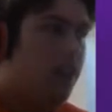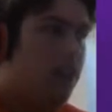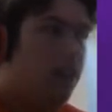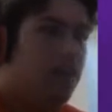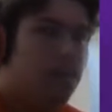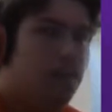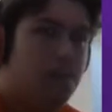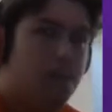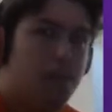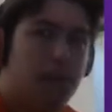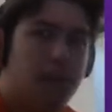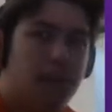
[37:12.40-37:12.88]

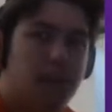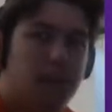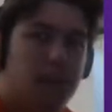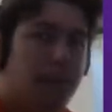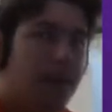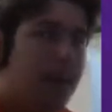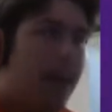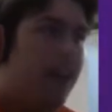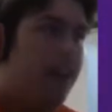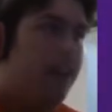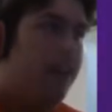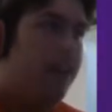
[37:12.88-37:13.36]
Brings you
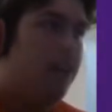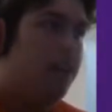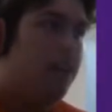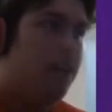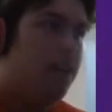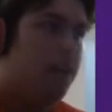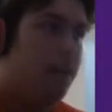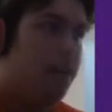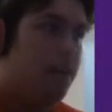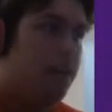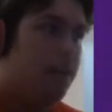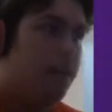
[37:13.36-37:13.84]
back to this
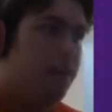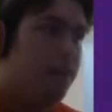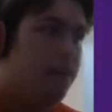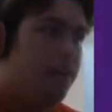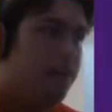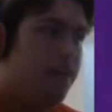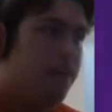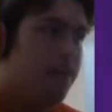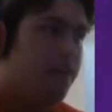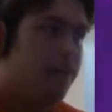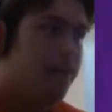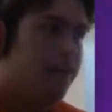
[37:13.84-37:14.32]
room.
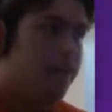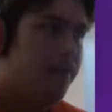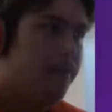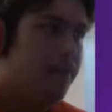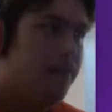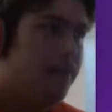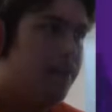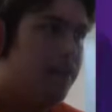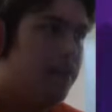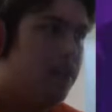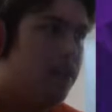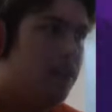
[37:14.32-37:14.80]

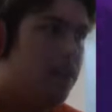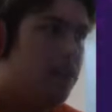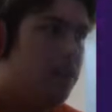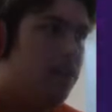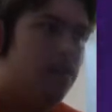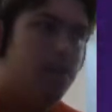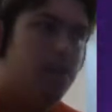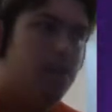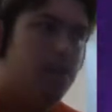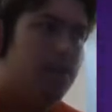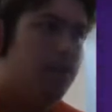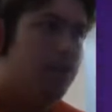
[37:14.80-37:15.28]

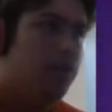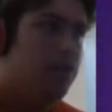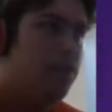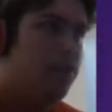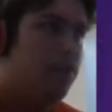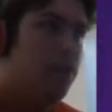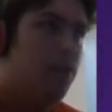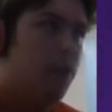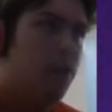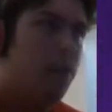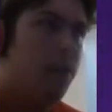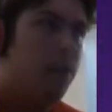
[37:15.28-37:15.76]

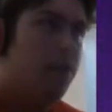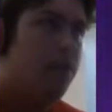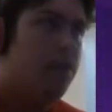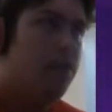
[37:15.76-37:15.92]
Just go in